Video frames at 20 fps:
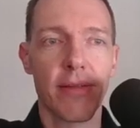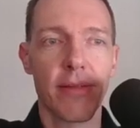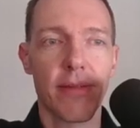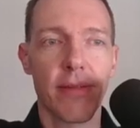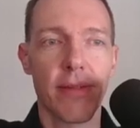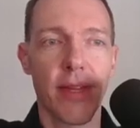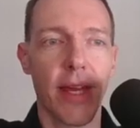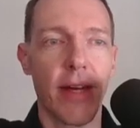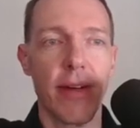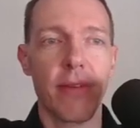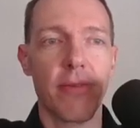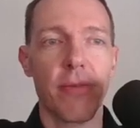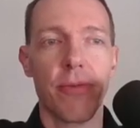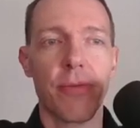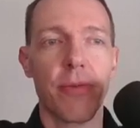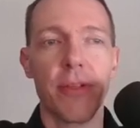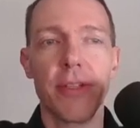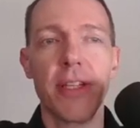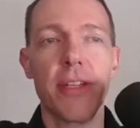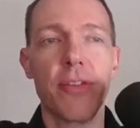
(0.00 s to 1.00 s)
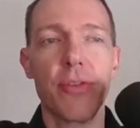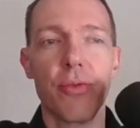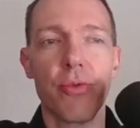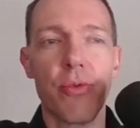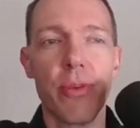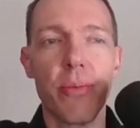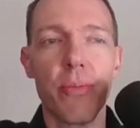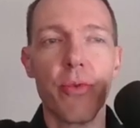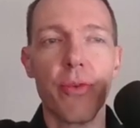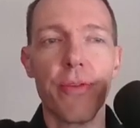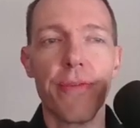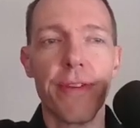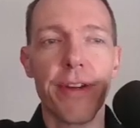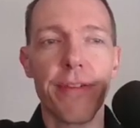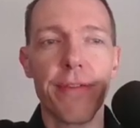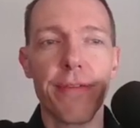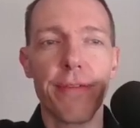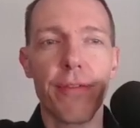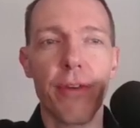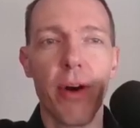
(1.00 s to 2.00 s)
remove
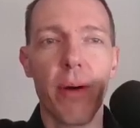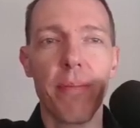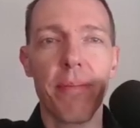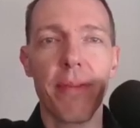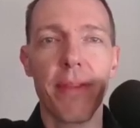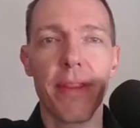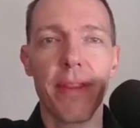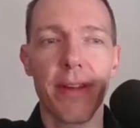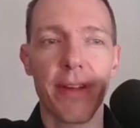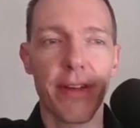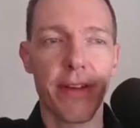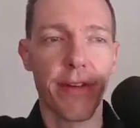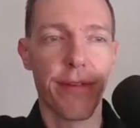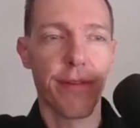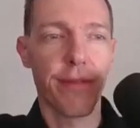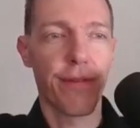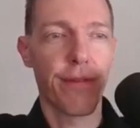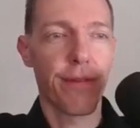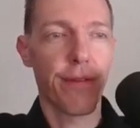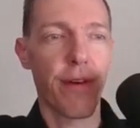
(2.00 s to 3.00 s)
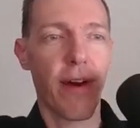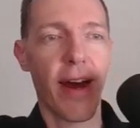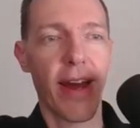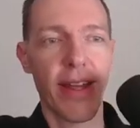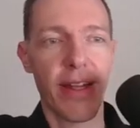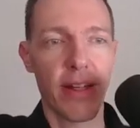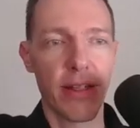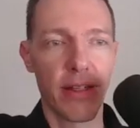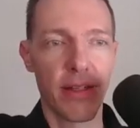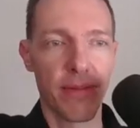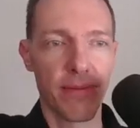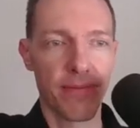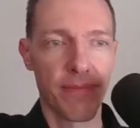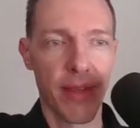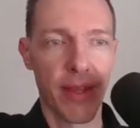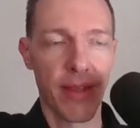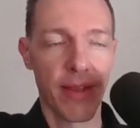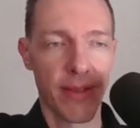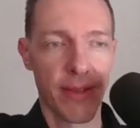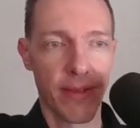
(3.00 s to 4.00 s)
it from the file,
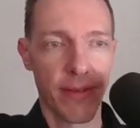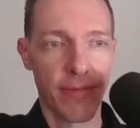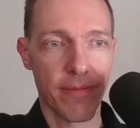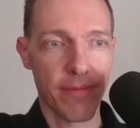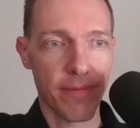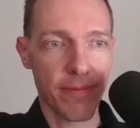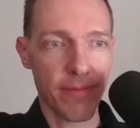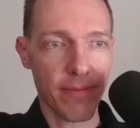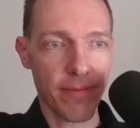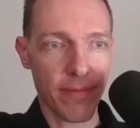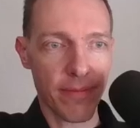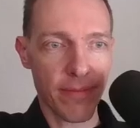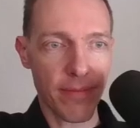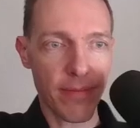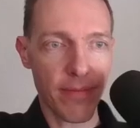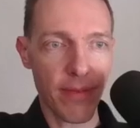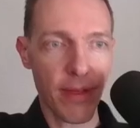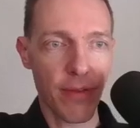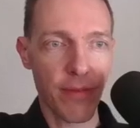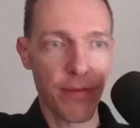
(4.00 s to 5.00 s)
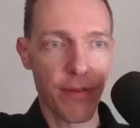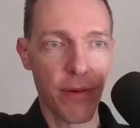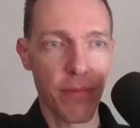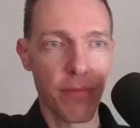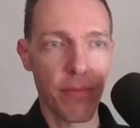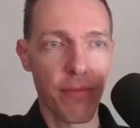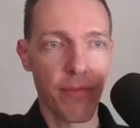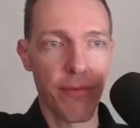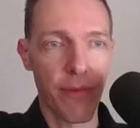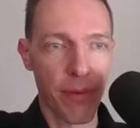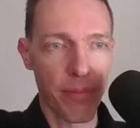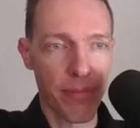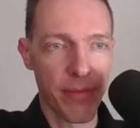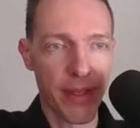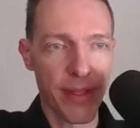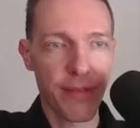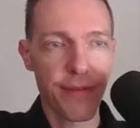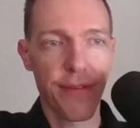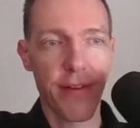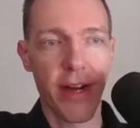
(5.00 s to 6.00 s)
from
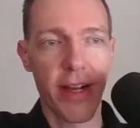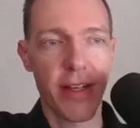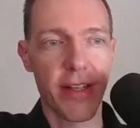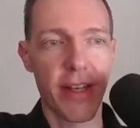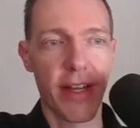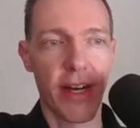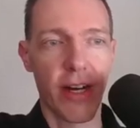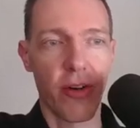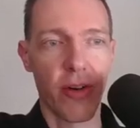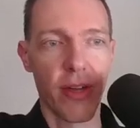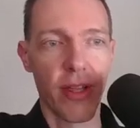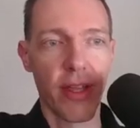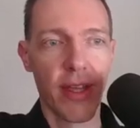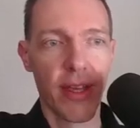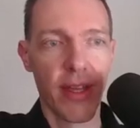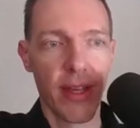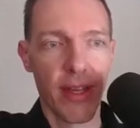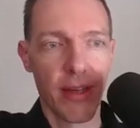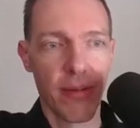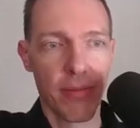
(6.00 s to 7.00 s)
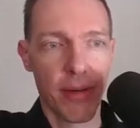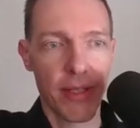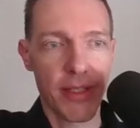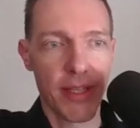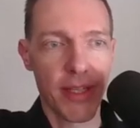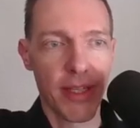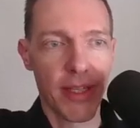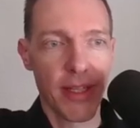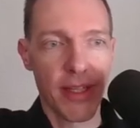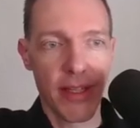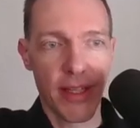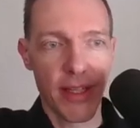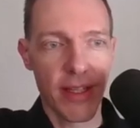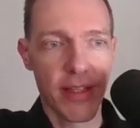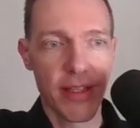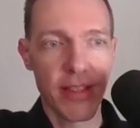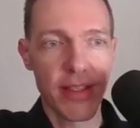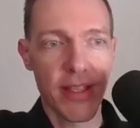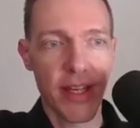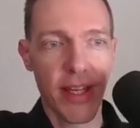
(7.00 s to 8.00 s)
this file now. But in
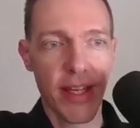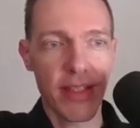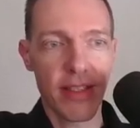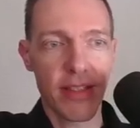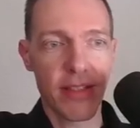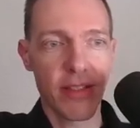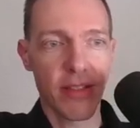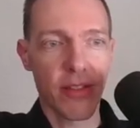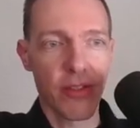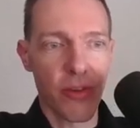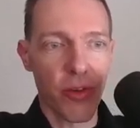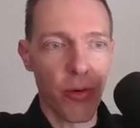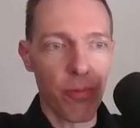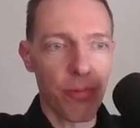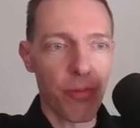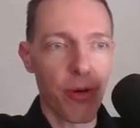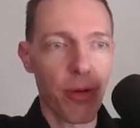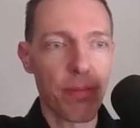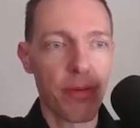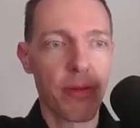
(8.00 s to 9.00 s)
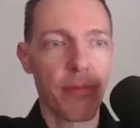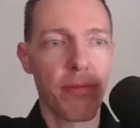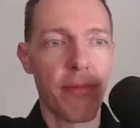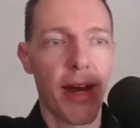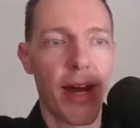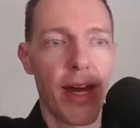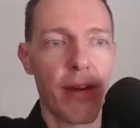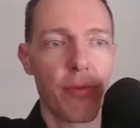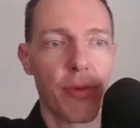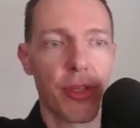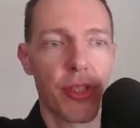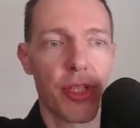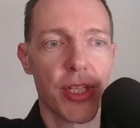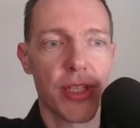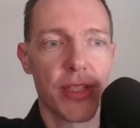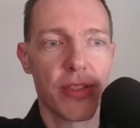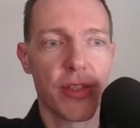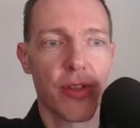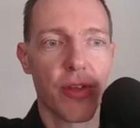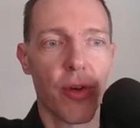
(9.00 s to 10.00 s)
this case, no problem. I would
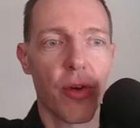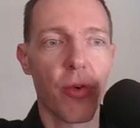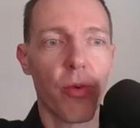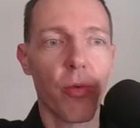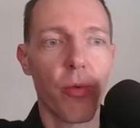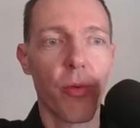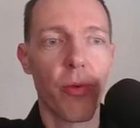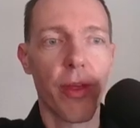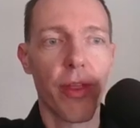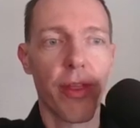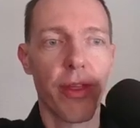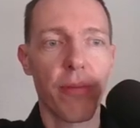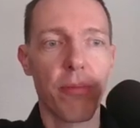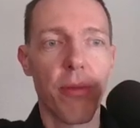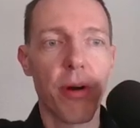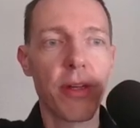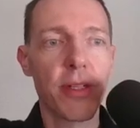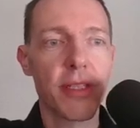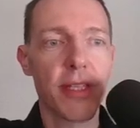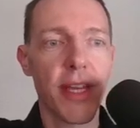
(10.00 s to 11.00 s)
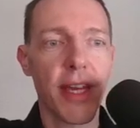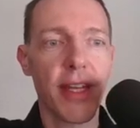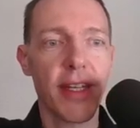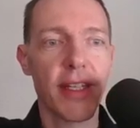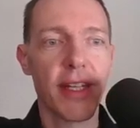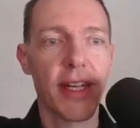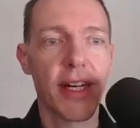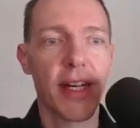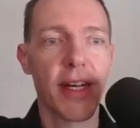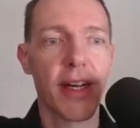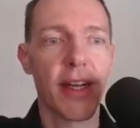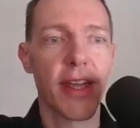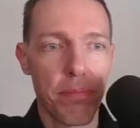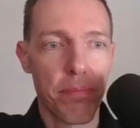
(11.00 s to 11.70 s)
just go with the mock data,